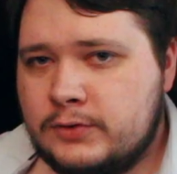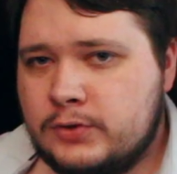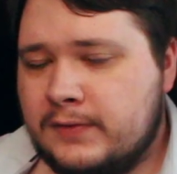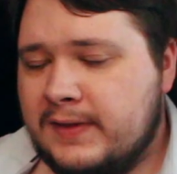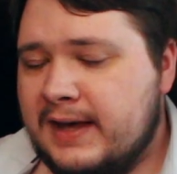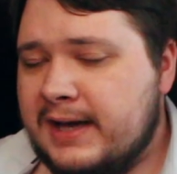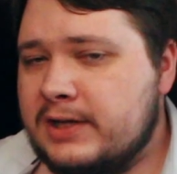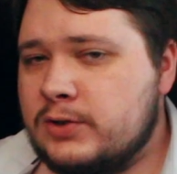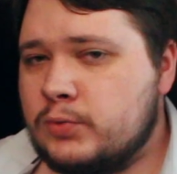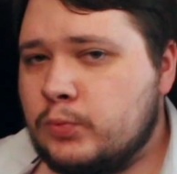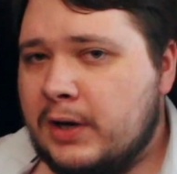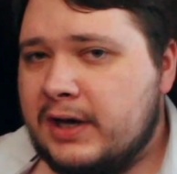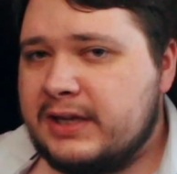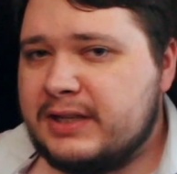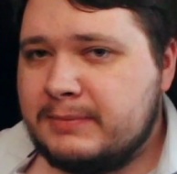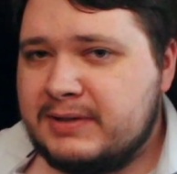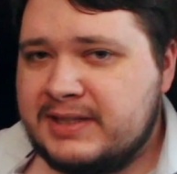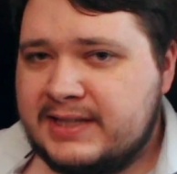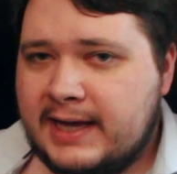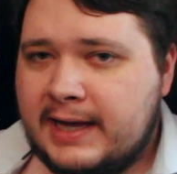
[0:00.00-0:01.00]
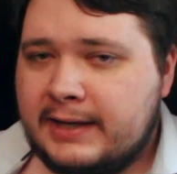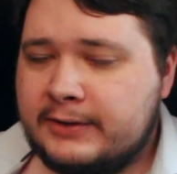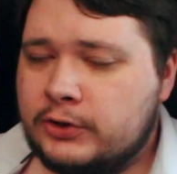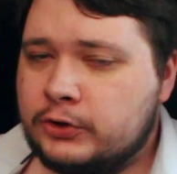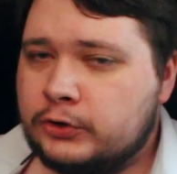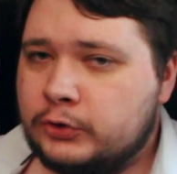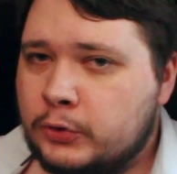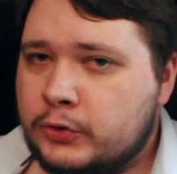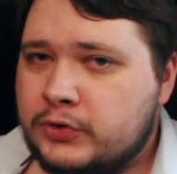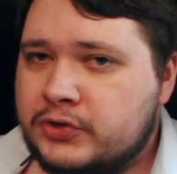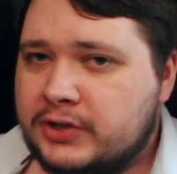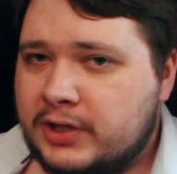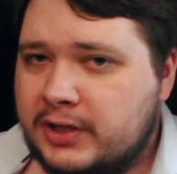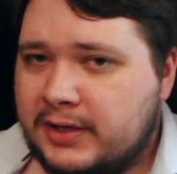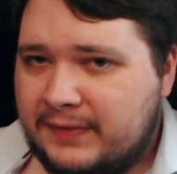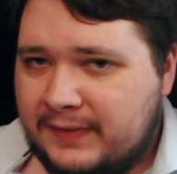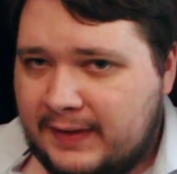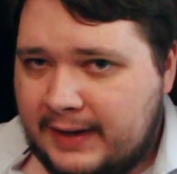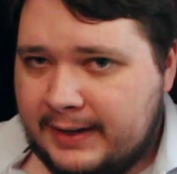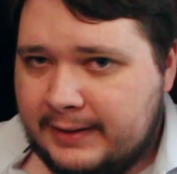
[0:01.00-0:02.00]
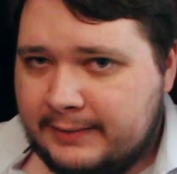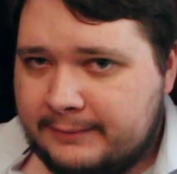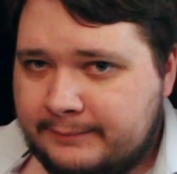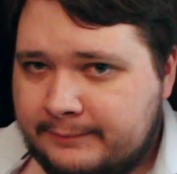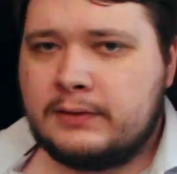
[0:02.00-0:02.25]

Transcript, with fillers: So that is why the medallion looks like that.